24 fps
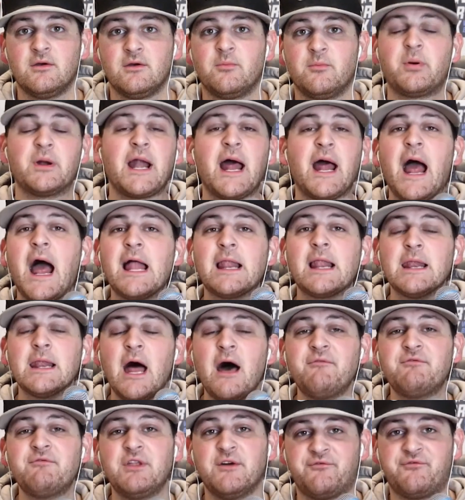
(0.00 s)
But I
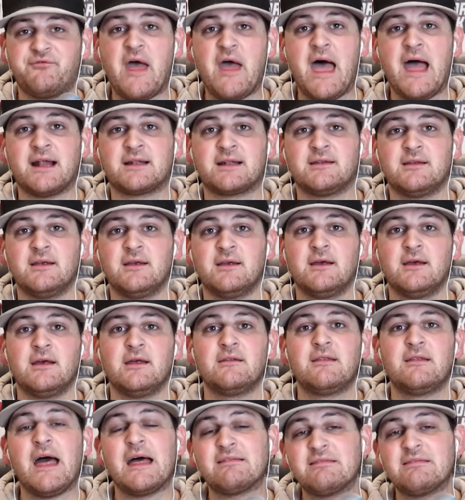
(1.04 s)
love the fact
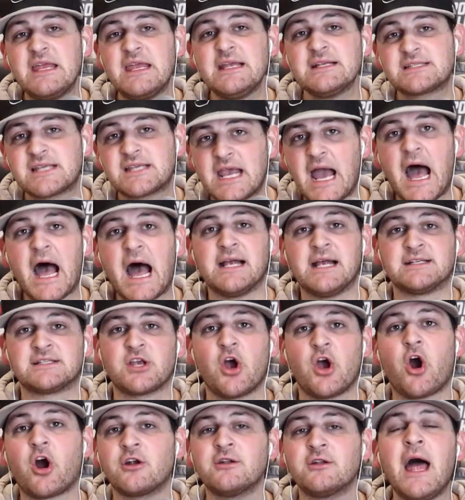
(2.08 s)
that these guys
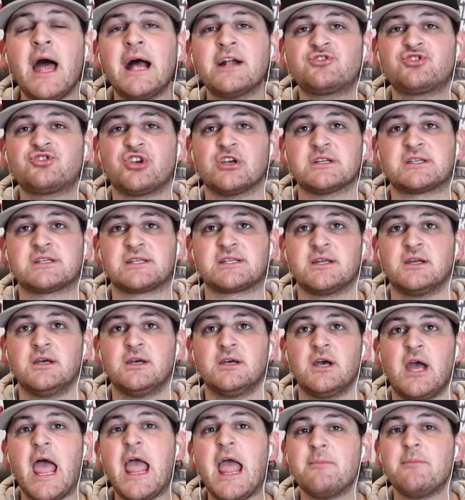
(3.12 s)
are not just
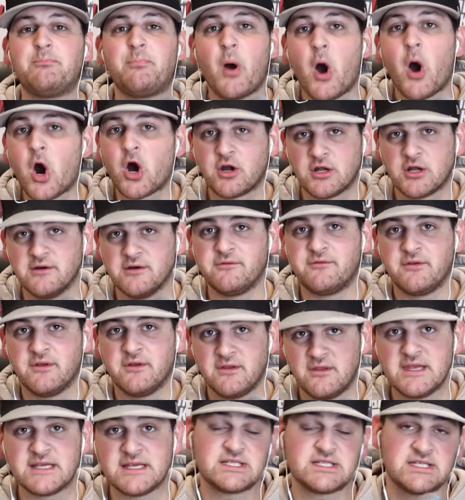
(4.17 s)
a part of
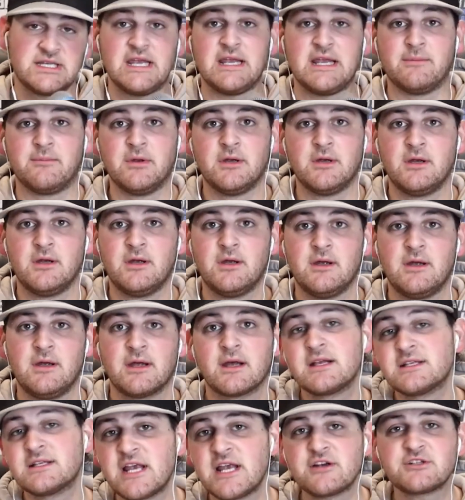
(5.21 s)
this team.
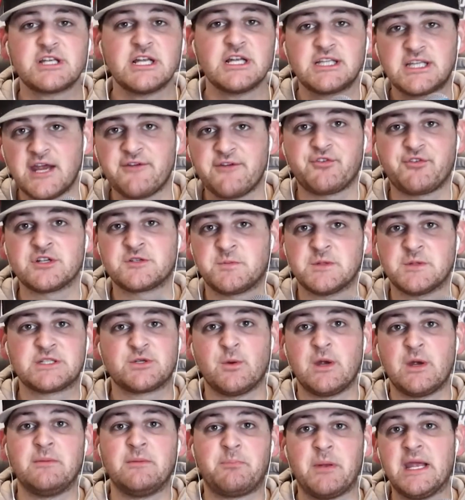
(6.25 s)
Because there's a difference
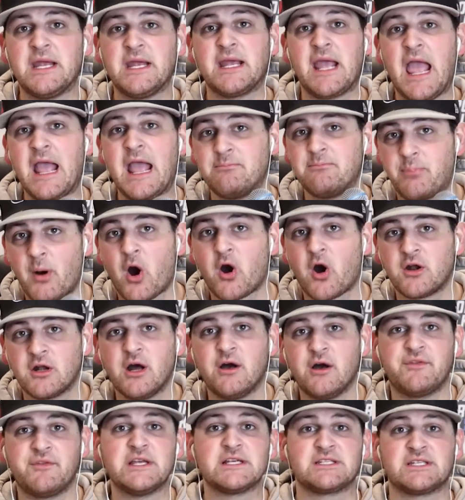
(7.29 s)
between being a part
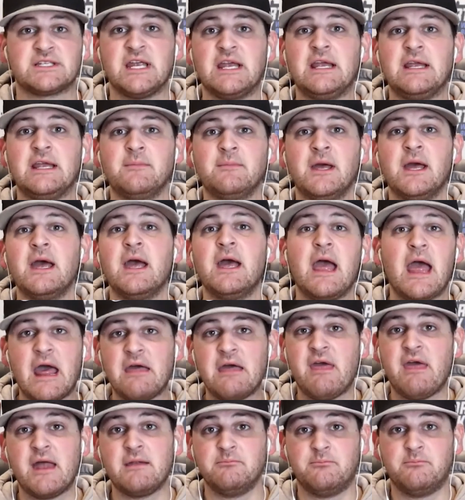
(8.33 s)
of this team
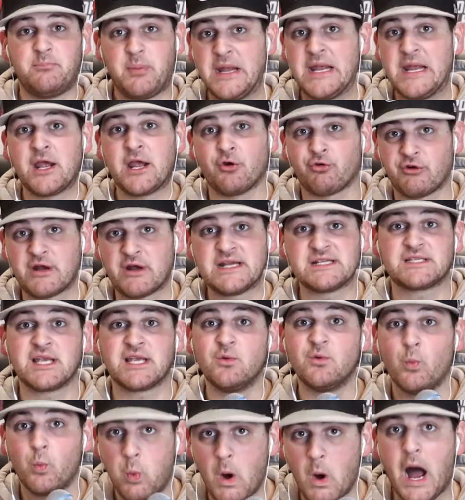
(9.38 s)
and then being a
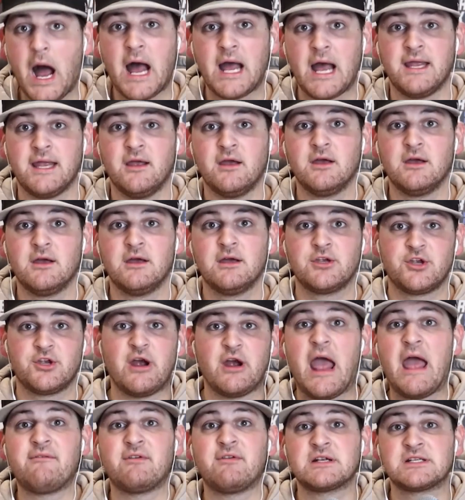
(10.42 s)
reason why you're
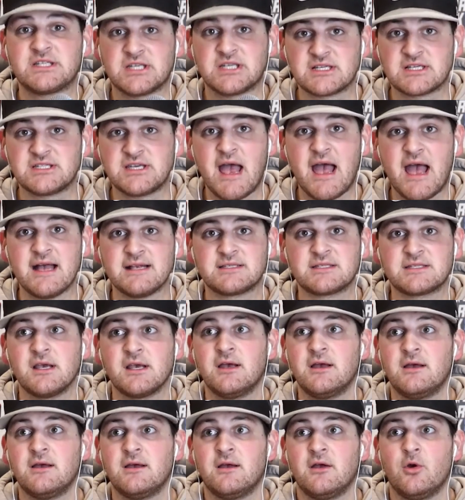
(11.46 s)
having success
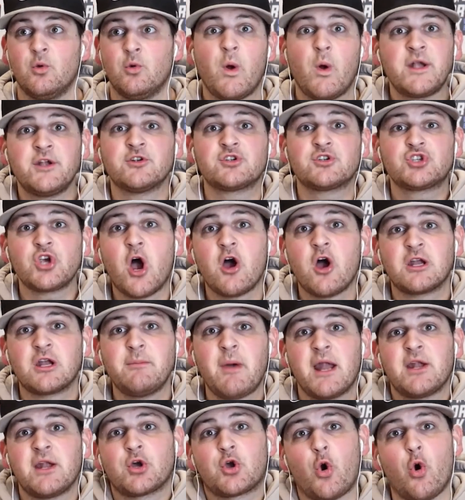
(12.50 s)
when you're talking
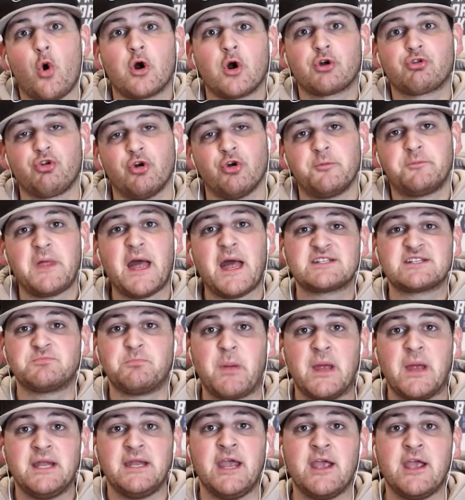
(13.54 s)
about a core group that's
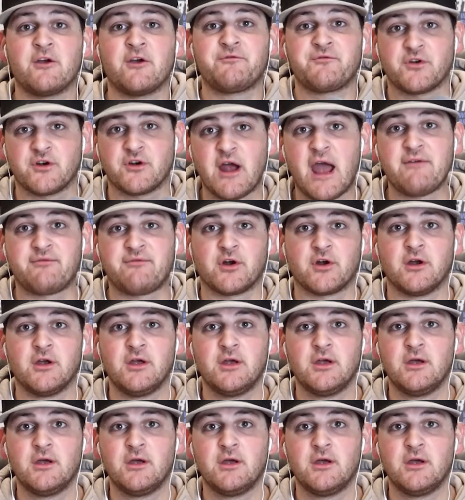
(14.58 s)
been here forever.